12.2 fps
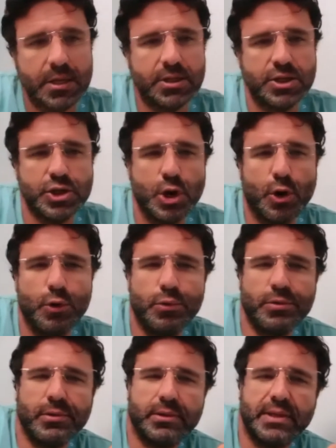
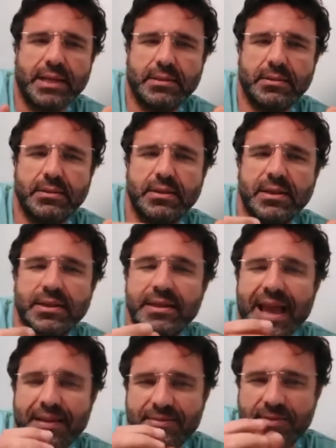show that the
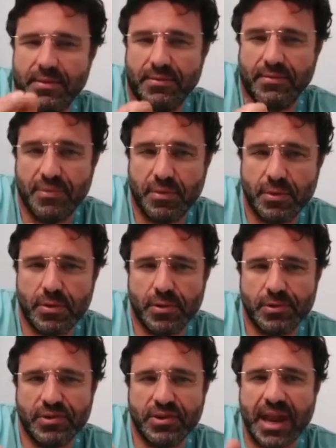depth of
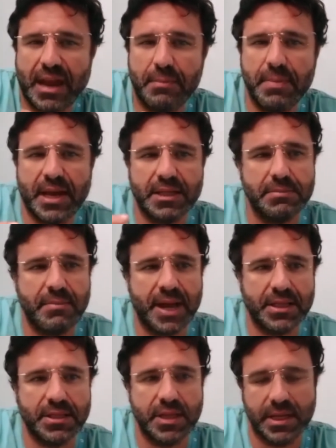focus can be as
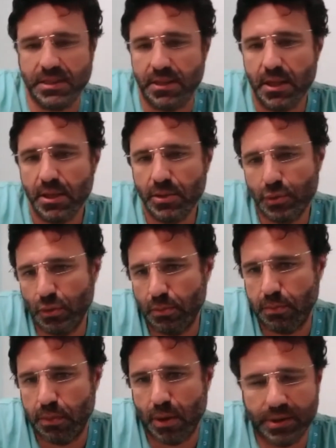much as
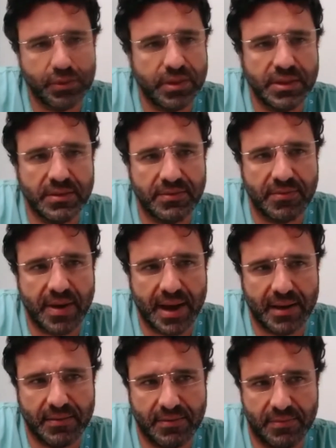
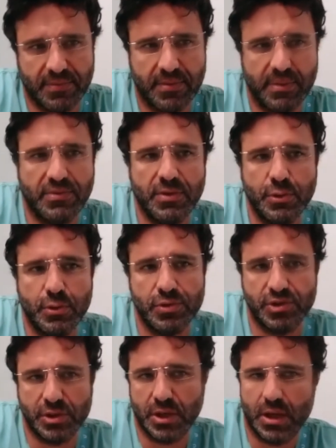2.25 if you
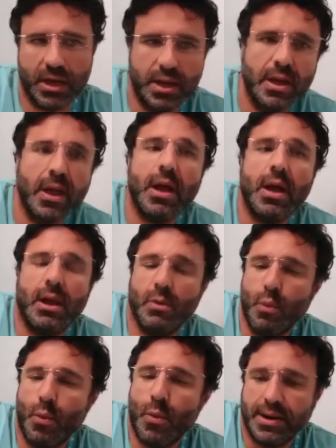use a
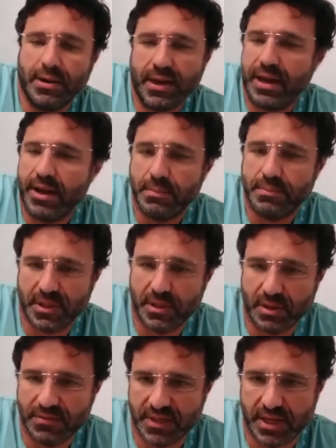1 diopter
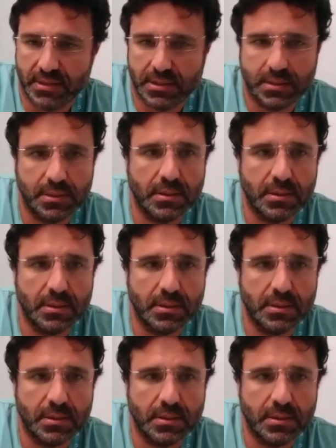offset.